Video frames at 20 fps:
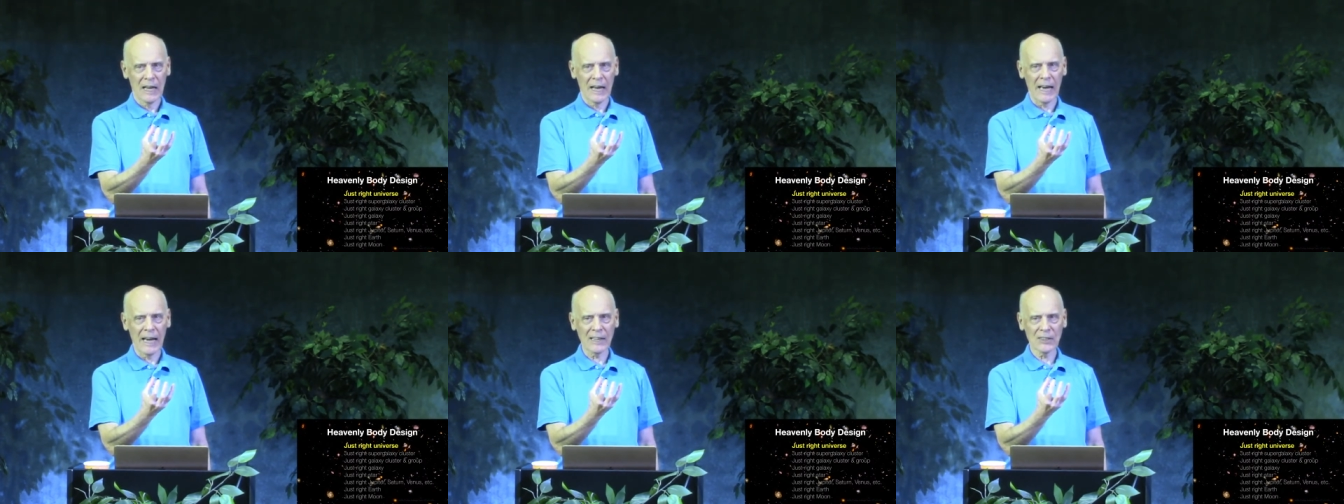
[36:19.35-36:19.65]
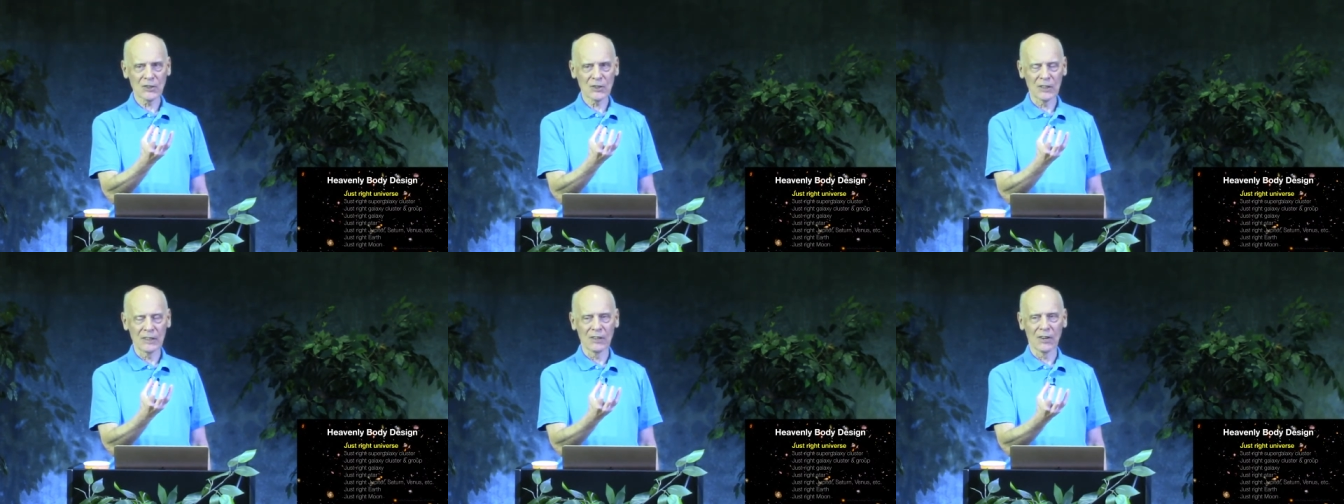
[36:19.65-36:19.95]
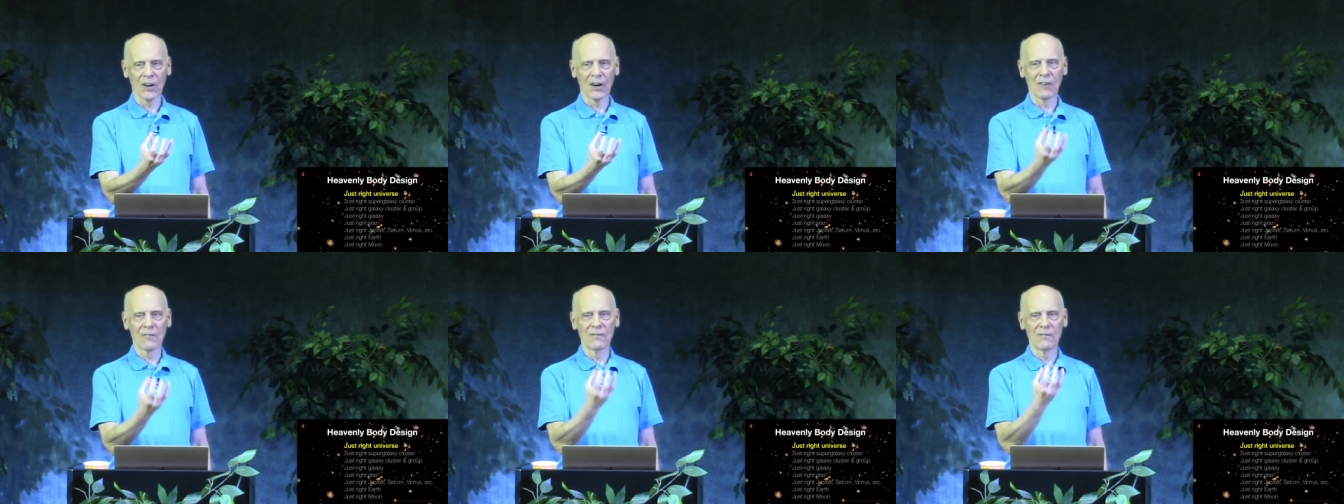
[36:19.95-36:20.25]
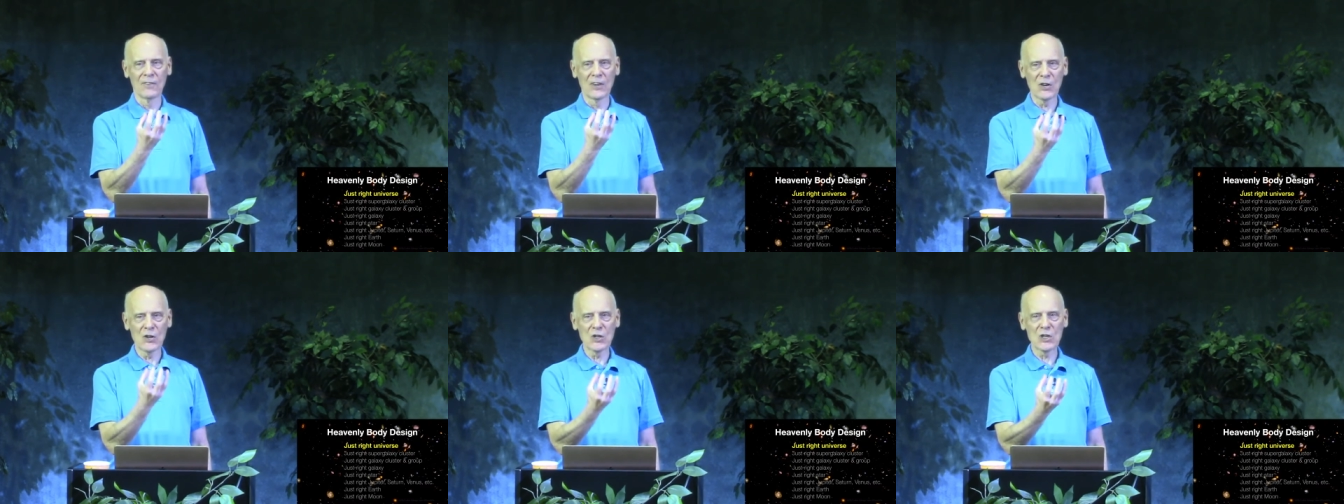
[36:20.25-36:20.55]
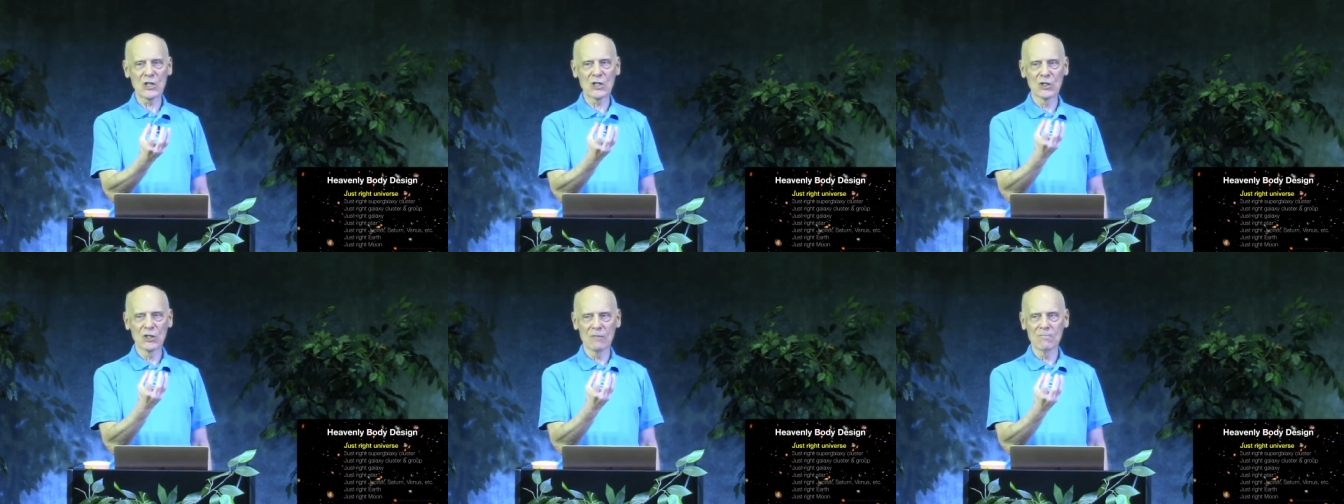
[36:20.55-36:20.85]
actually are a
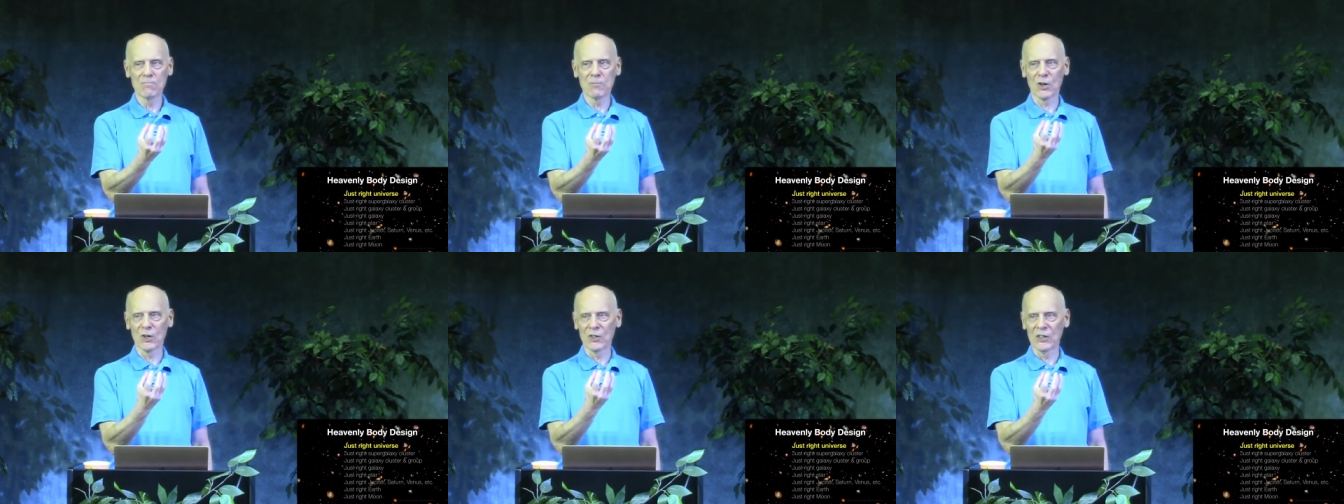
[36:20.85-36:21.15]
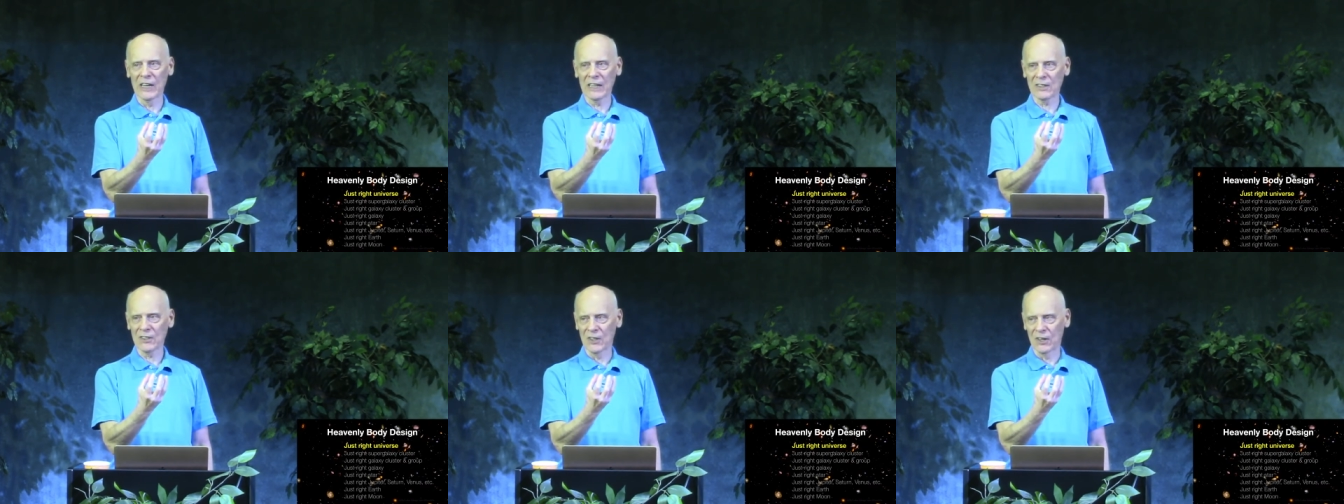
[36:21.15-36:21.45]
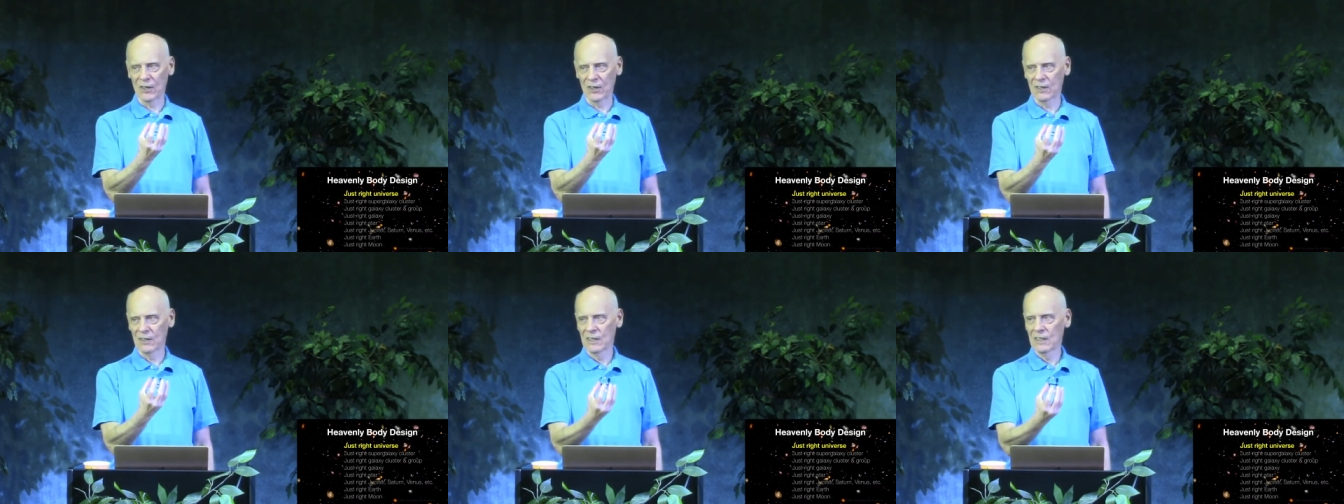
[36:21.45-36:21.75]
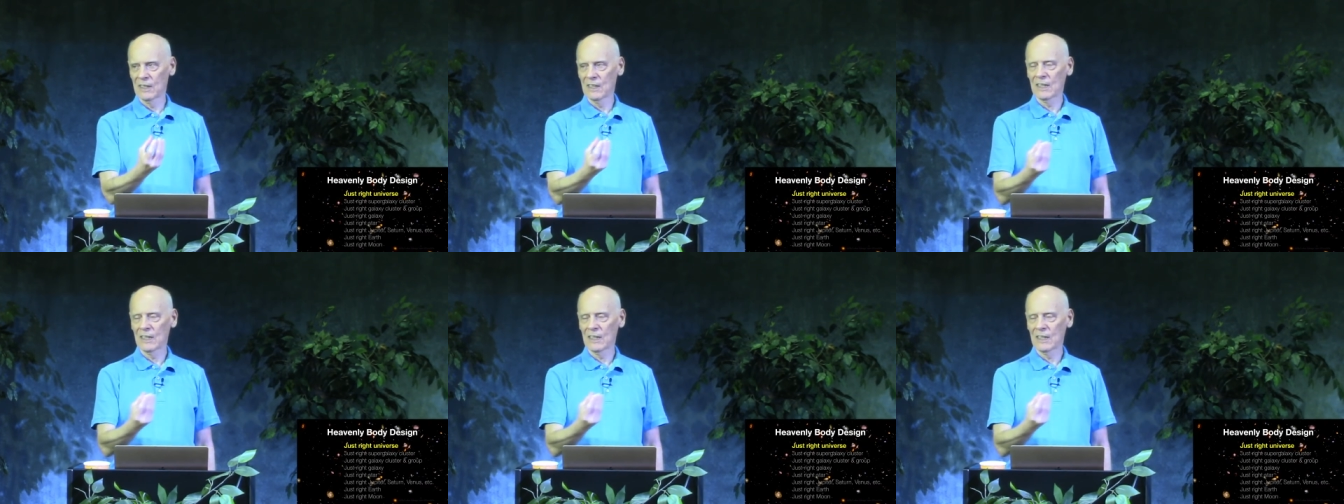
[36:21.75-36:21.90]
very good predictor